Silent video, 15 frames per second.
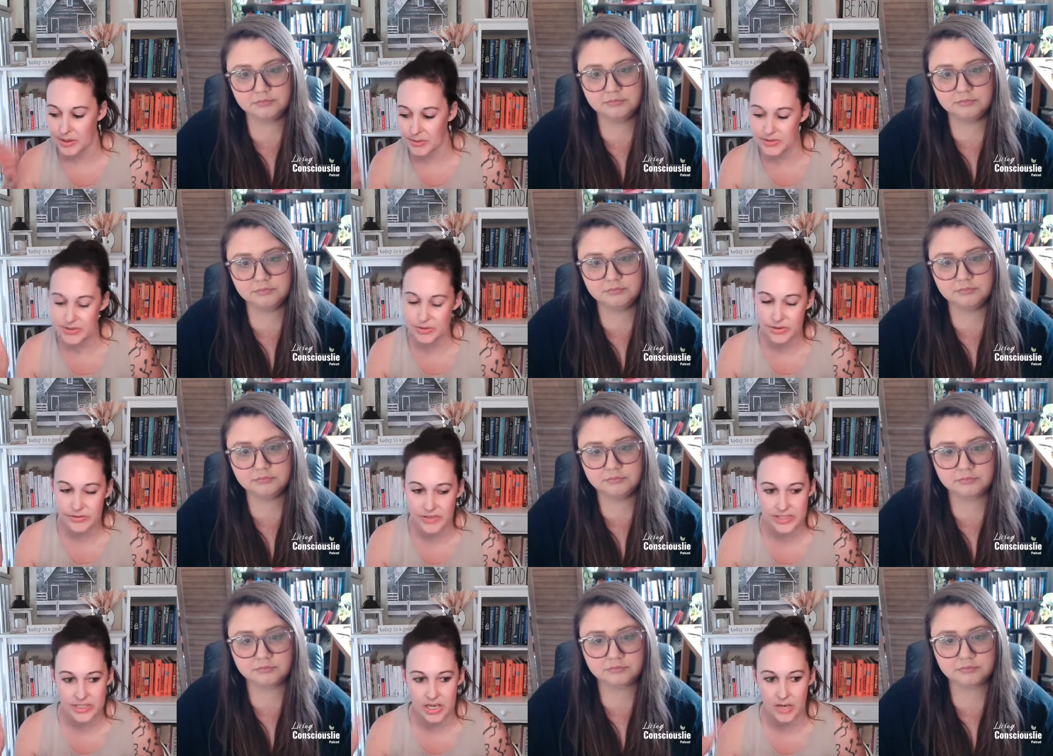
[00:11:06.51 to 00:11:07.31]
Speaker 1: sort of
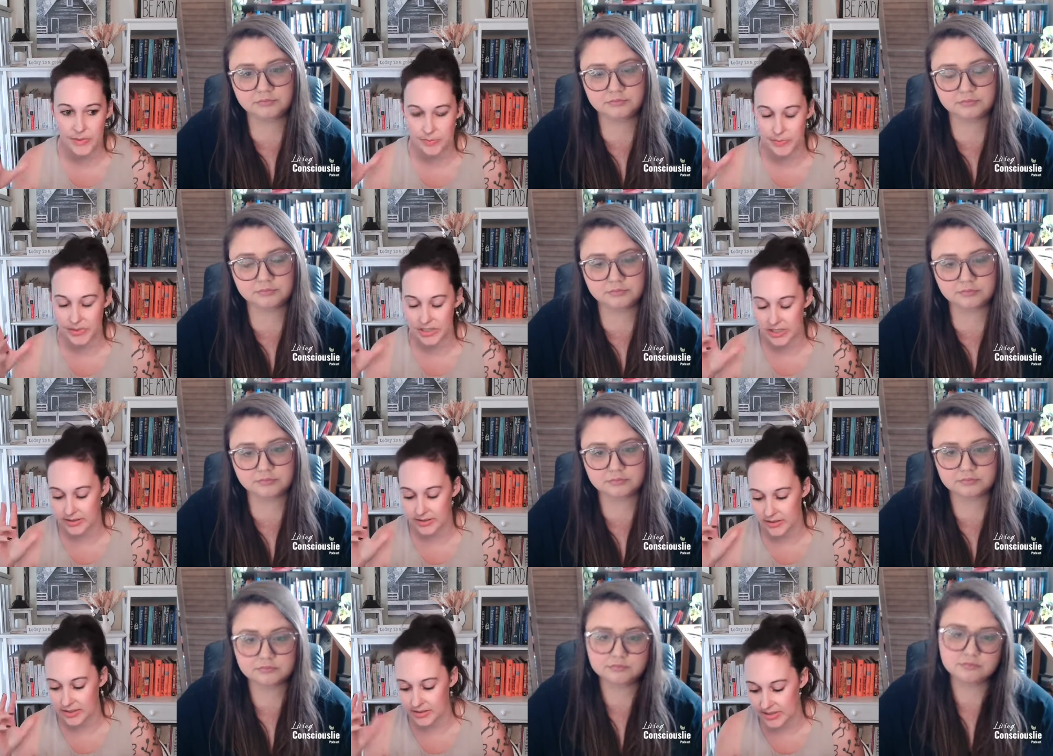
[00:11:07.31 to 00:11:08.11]
on topic, but
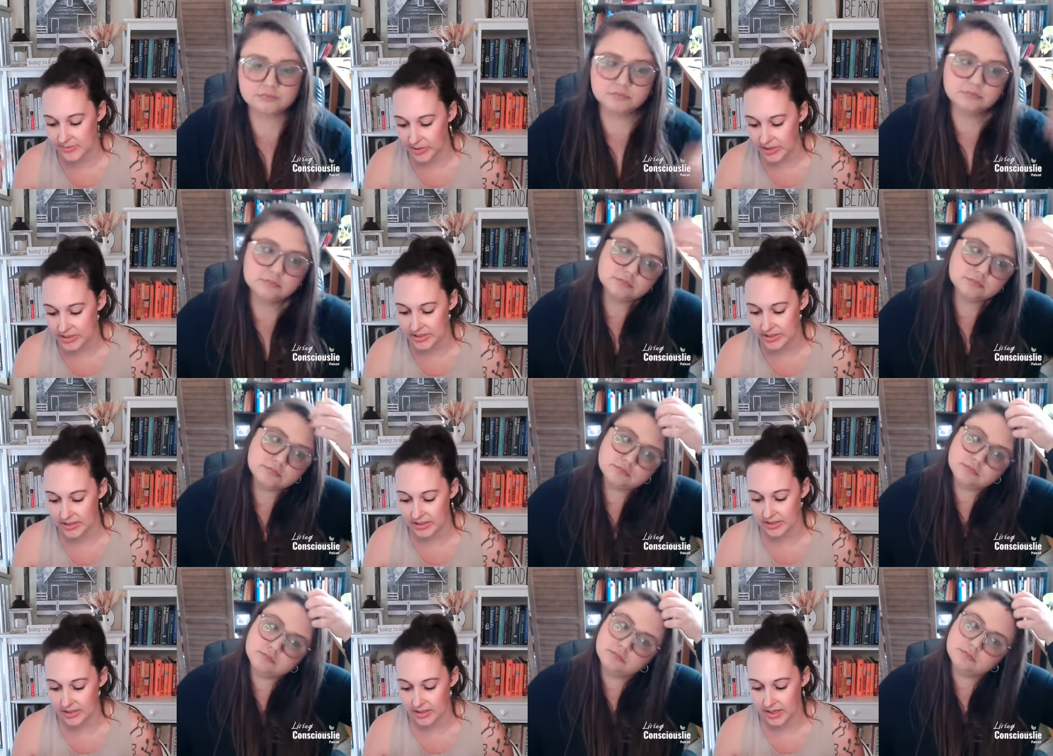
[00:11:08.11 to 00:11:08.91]
it, it sparked
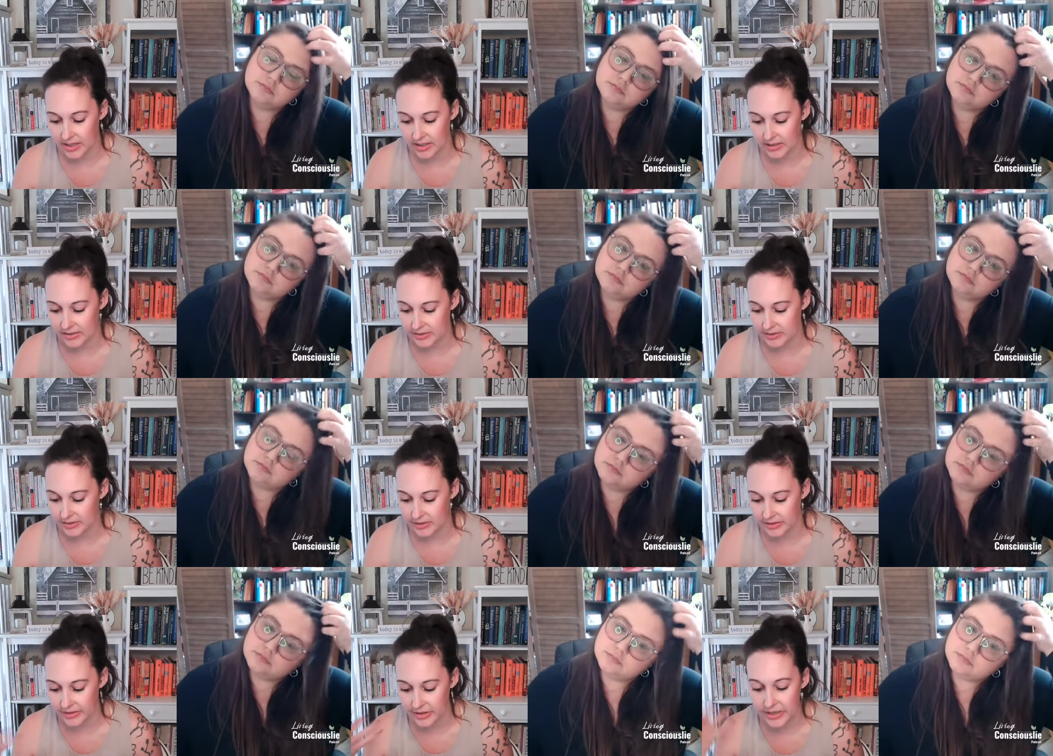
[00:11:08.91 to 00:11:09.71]
a, a
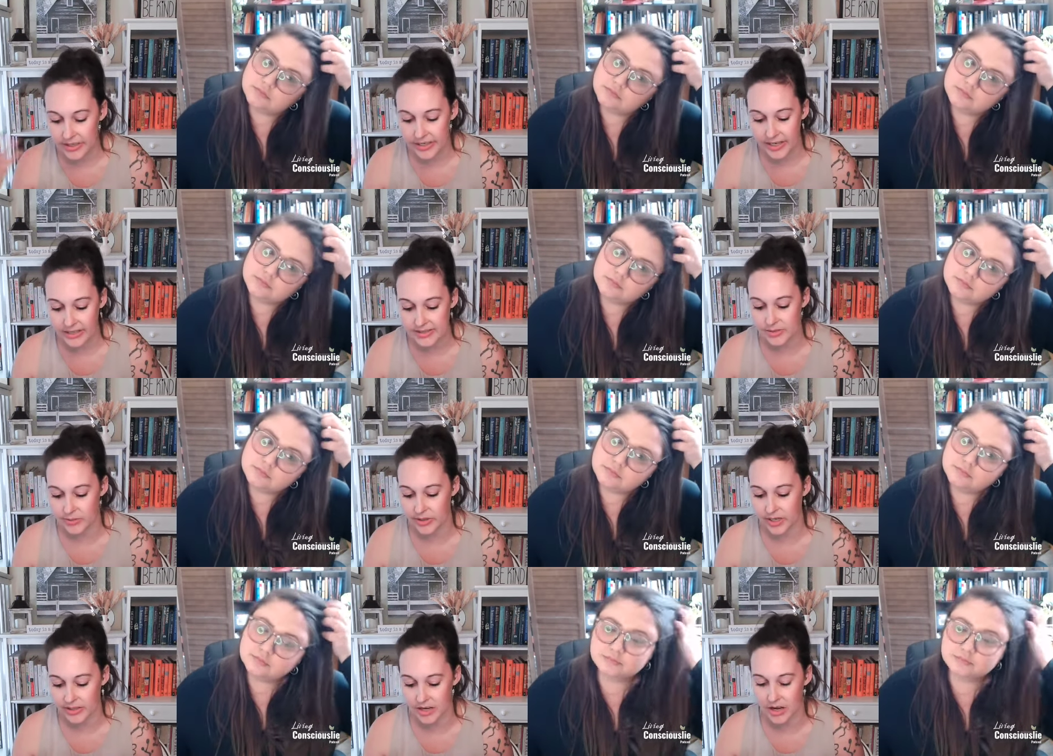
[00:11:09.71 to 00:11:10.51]
thought I had. So I
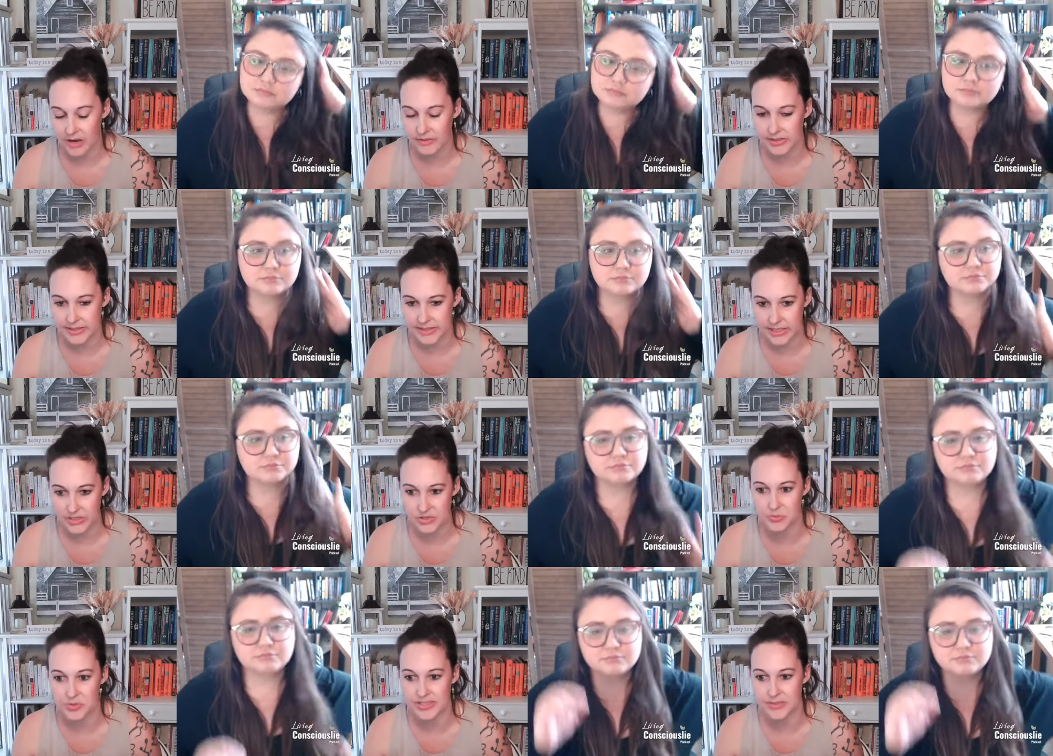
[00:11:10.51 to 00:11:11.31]
had a
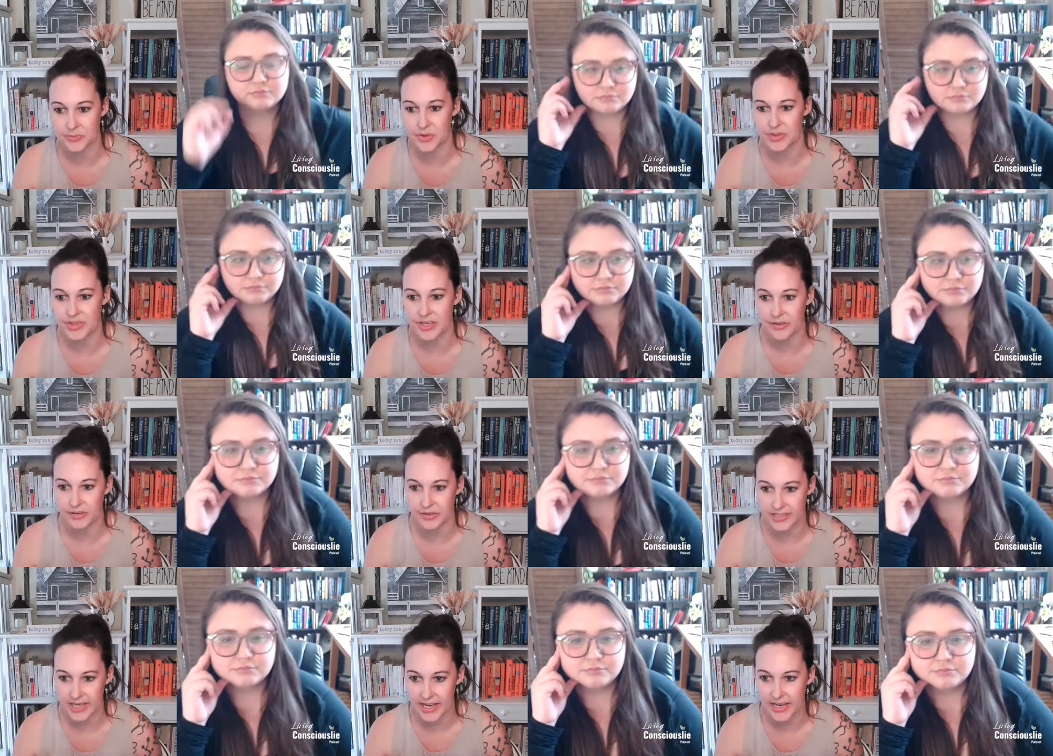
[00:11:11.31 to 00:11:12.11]
conversation with someone the
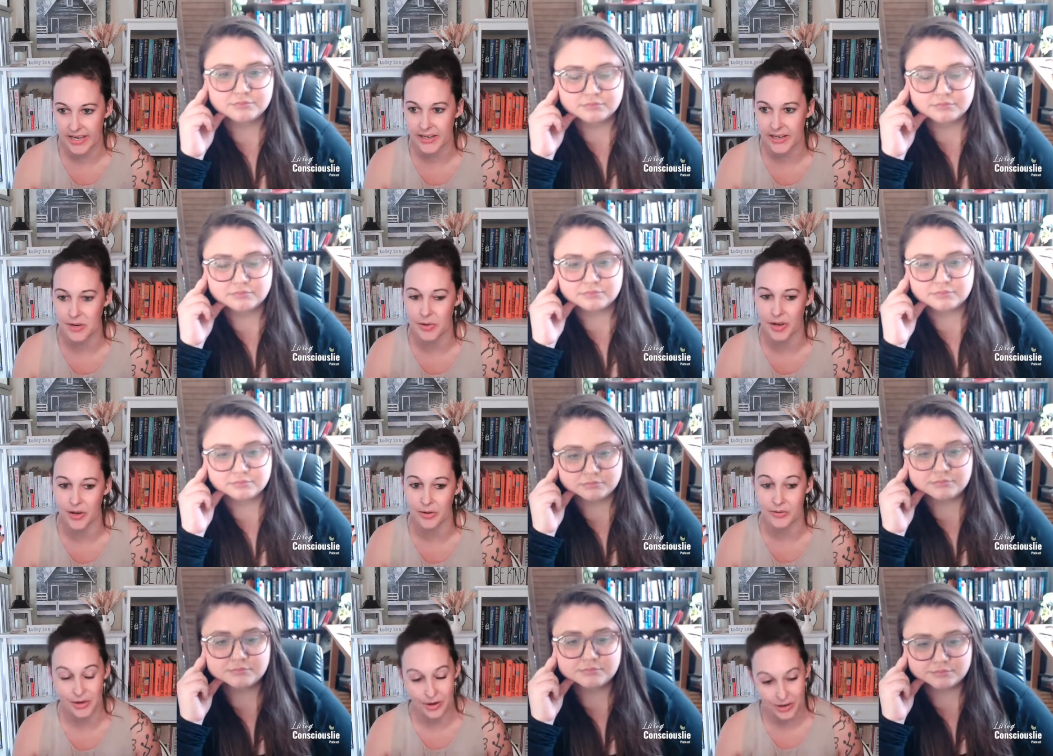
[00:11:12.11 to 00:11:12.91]
other day
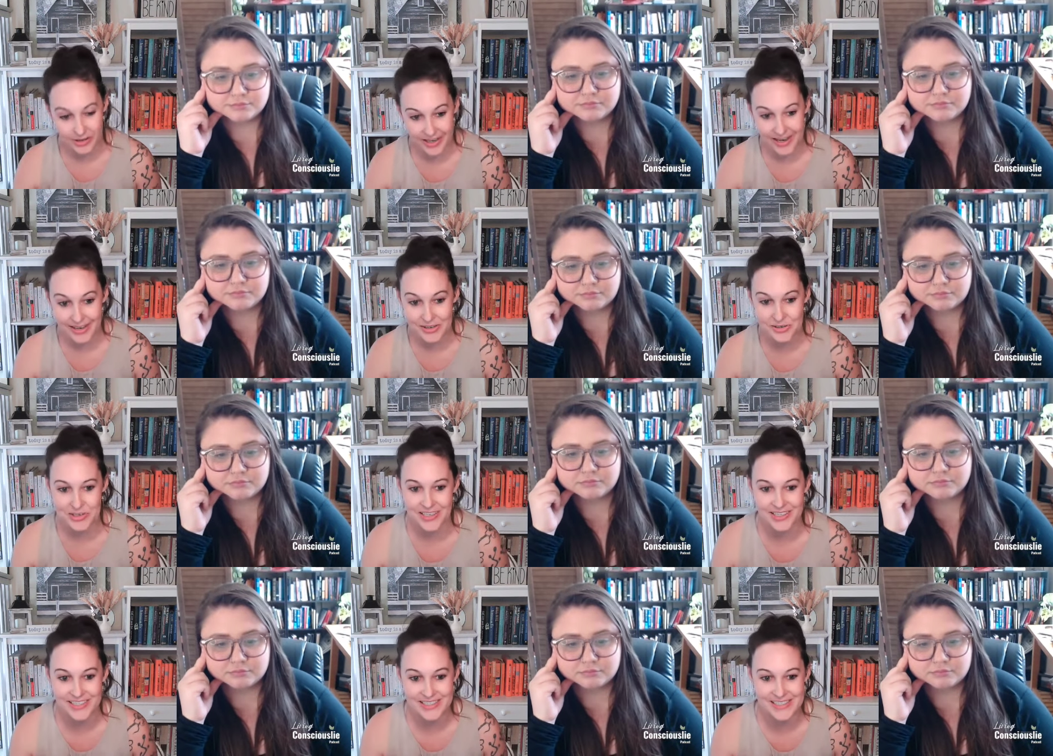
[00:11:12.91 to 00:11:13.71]
about the
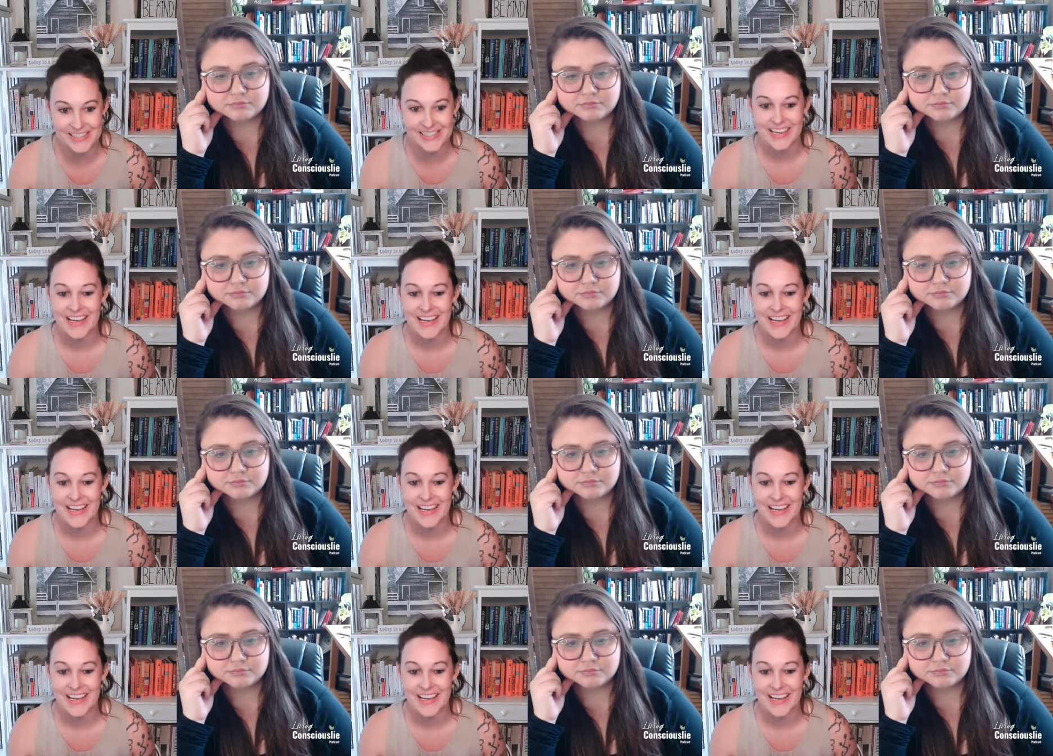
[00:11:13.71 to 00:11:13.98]
Kardashians.